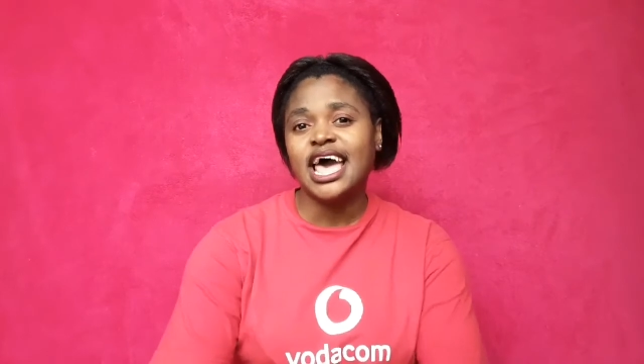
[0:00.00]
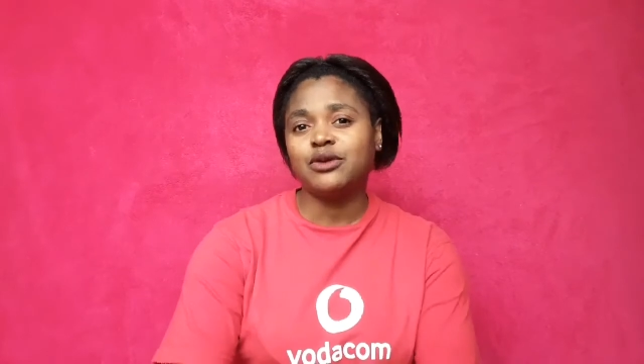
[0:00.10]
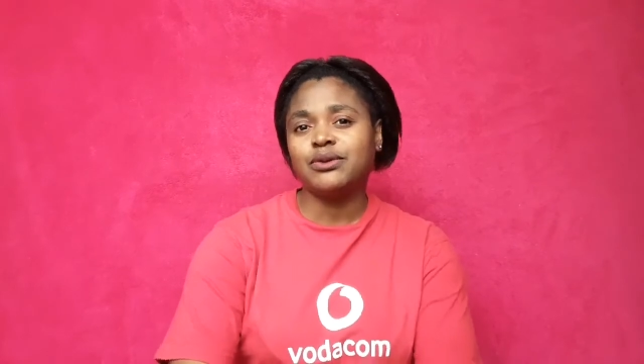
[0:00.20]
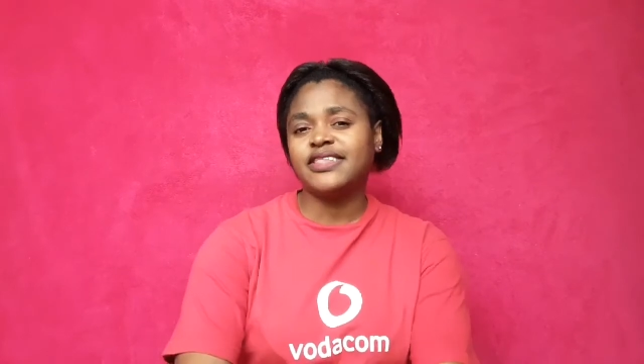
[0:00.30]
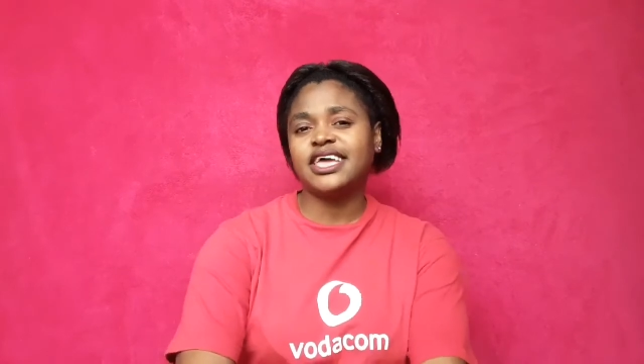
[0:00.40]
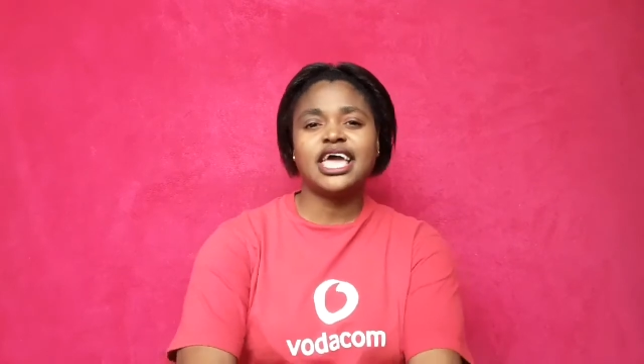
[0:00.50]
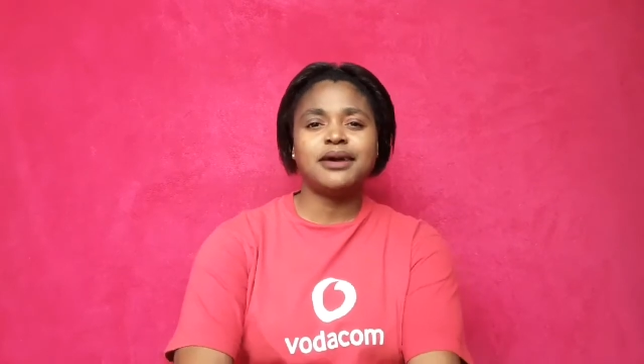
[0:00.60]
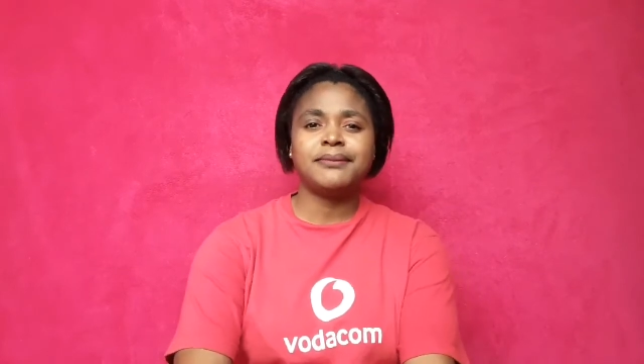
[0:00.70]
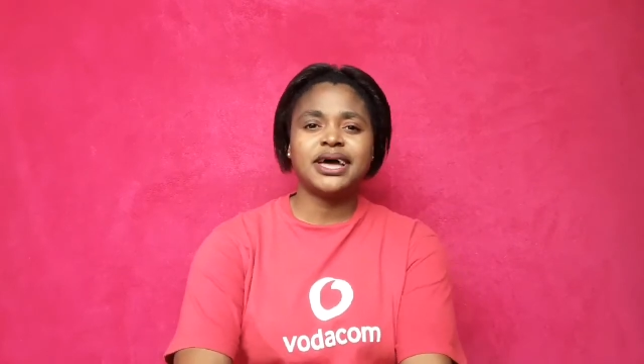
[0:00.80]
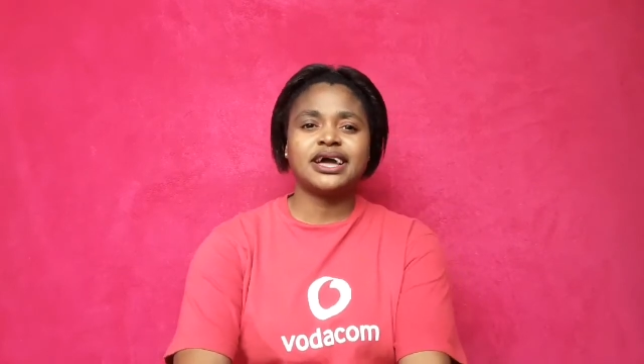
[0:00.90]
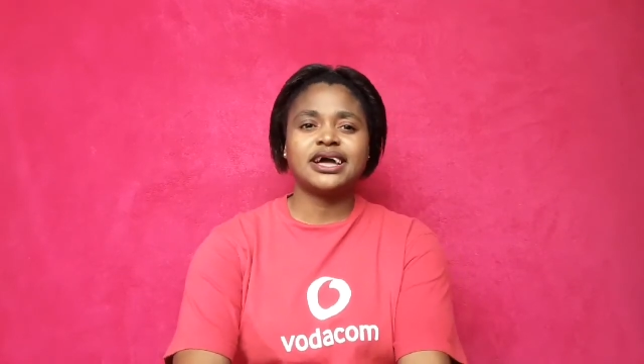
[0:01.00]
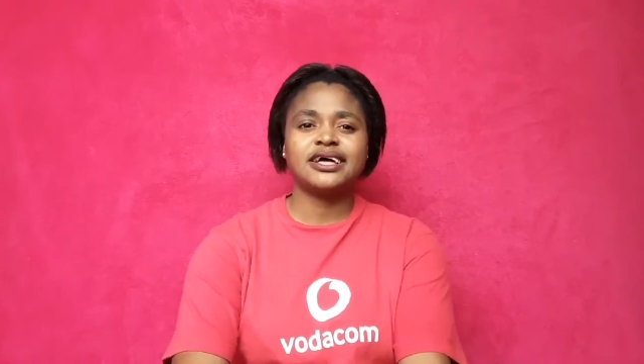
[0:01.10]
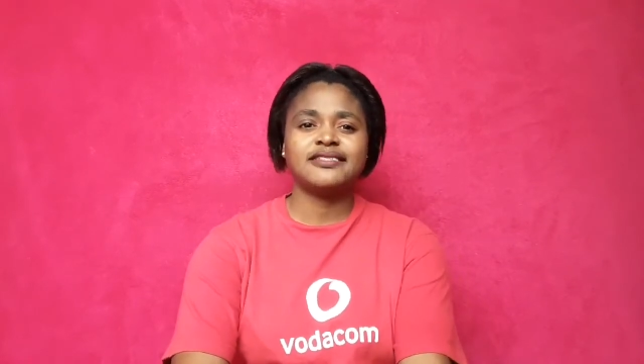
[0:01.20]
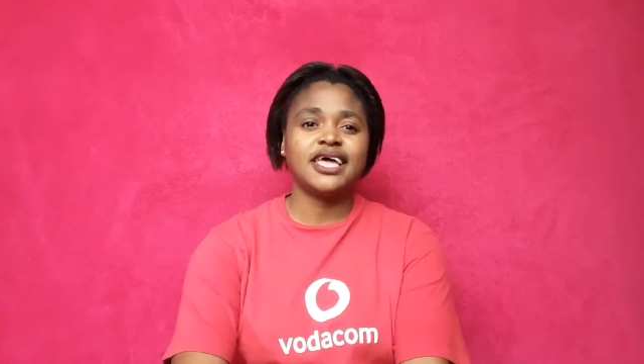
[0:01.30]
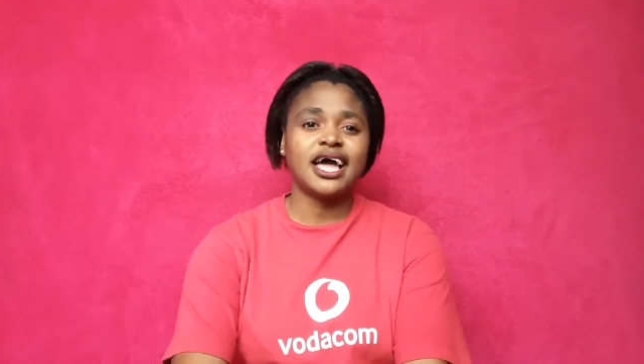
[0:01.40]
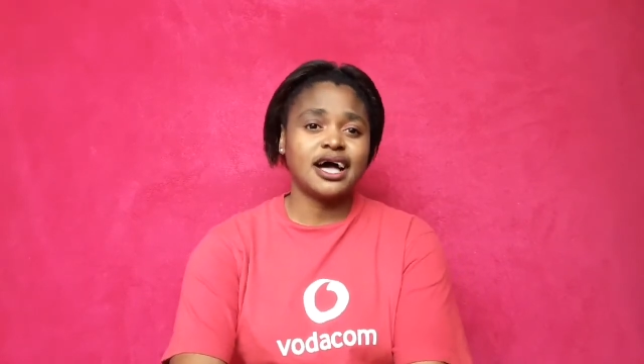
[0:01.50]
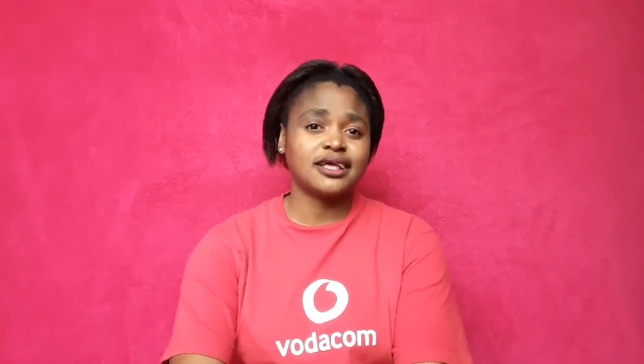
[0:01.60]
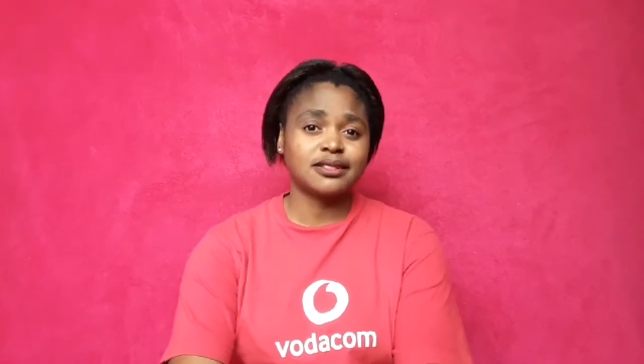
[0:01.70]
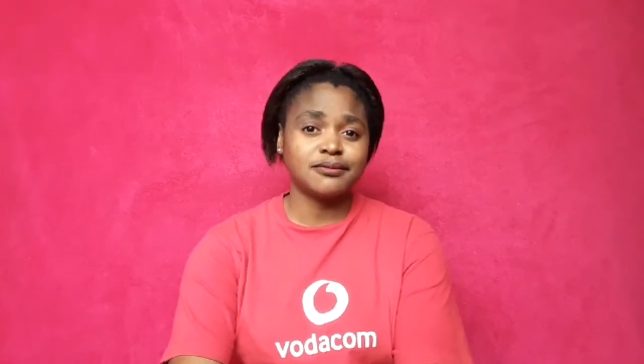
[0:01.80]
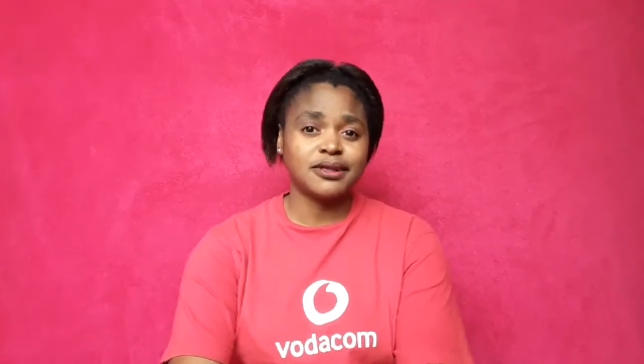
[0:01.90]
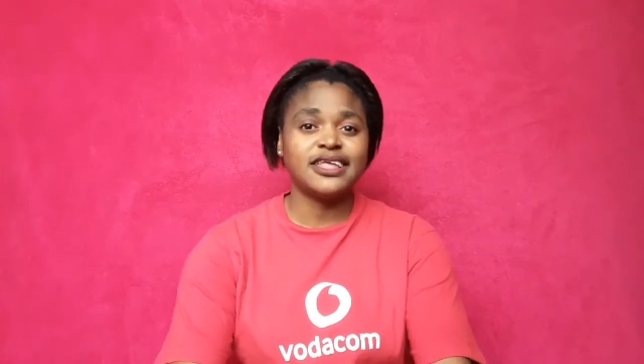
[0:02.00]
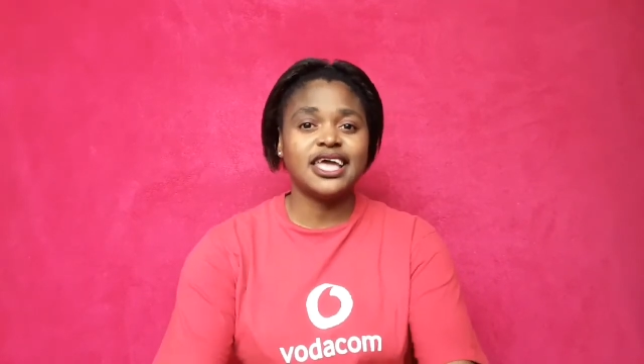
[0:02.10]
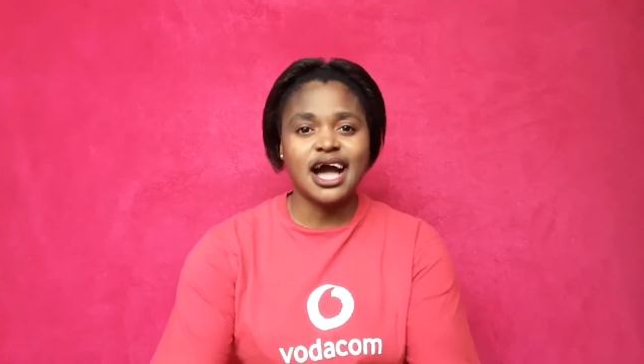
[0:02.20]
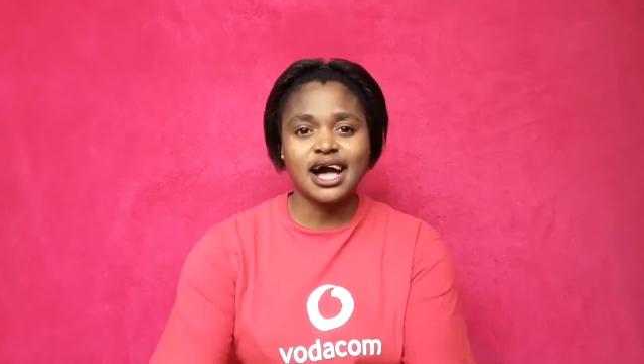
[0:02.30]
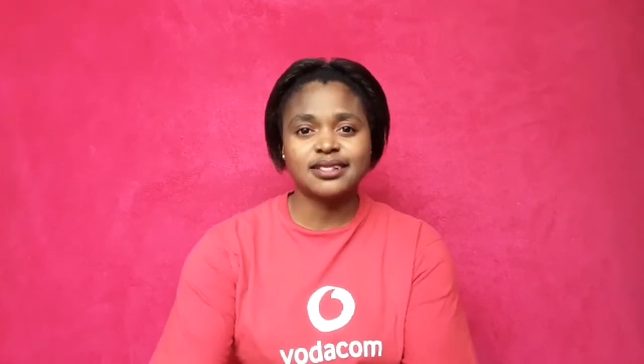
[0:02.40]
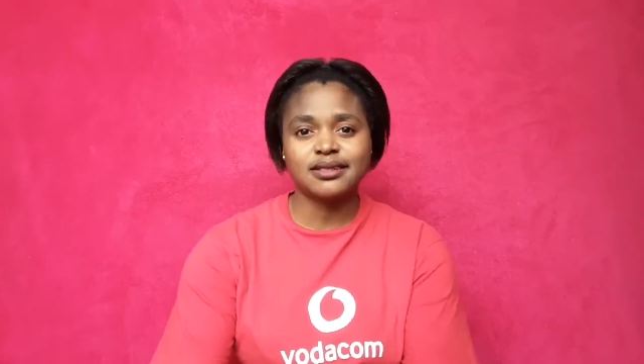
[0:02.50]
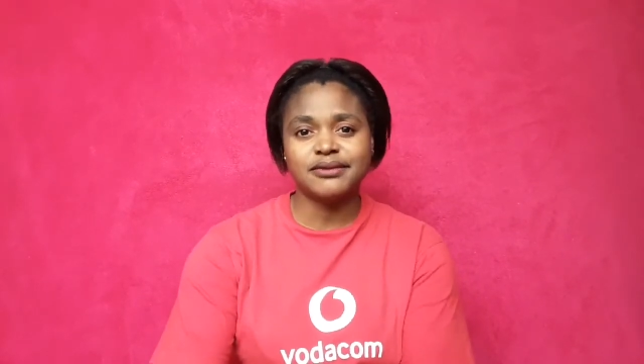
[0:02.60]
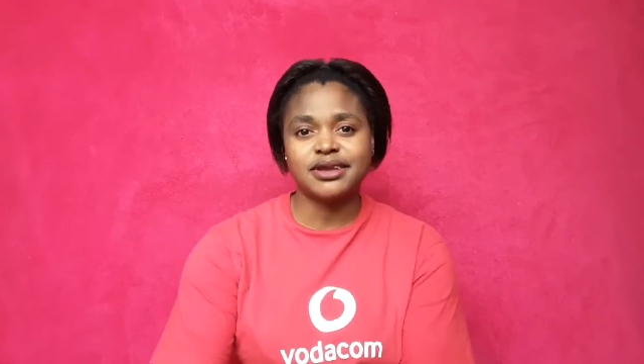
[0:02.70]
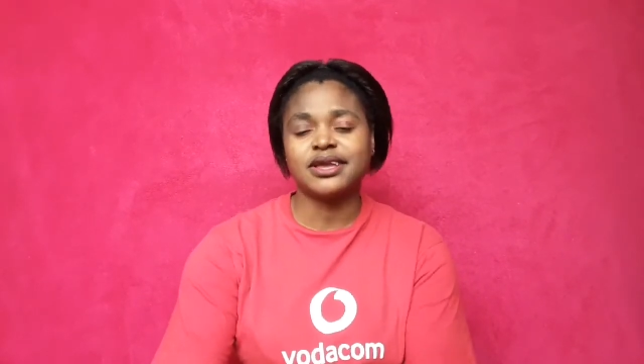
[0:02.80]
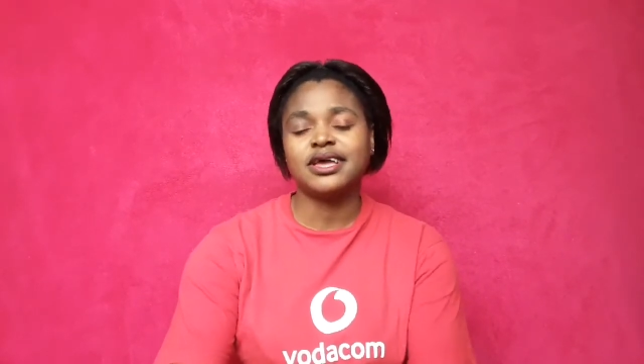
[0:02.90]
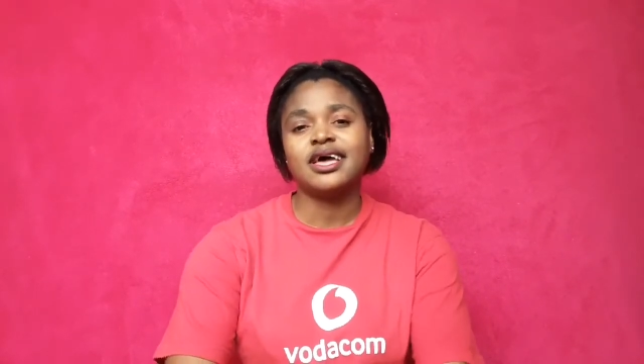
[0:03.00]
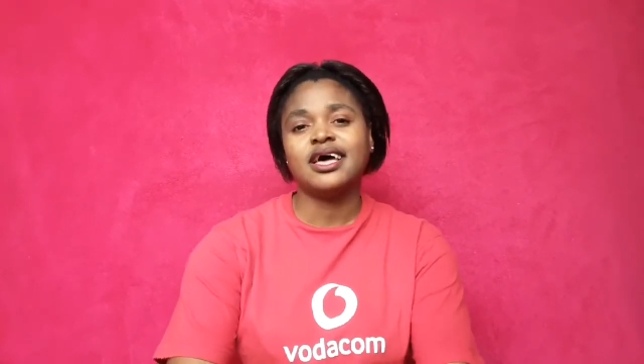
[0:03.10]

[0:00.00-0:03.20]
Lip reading: and when they came back, they asked me